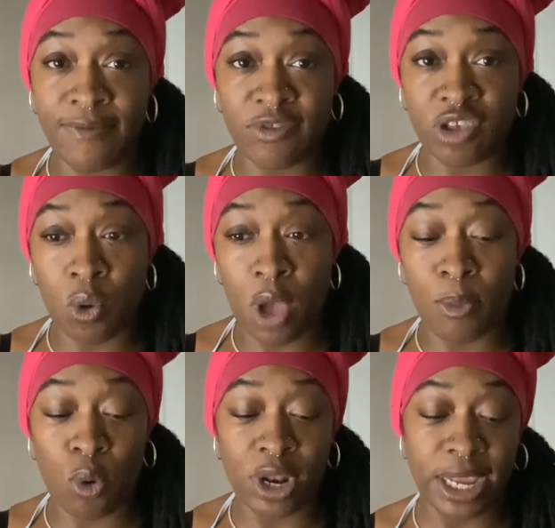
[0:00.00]
So I'm
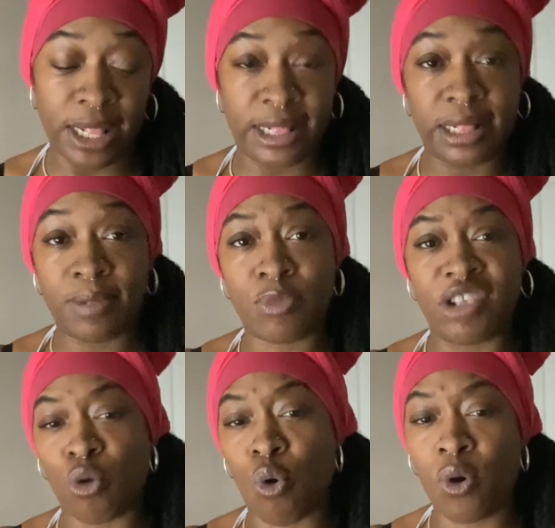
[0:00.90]
going to get
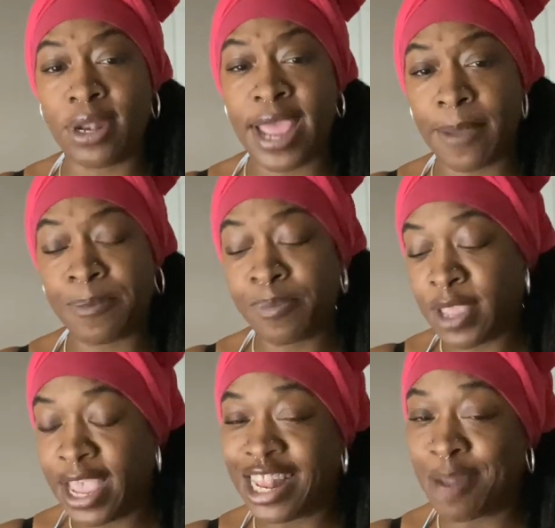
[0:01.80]
this oracle deck
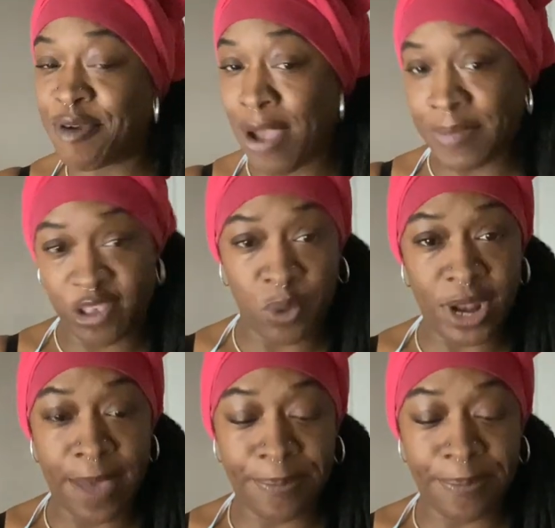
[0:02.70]
and then I'm going to wrap this on up.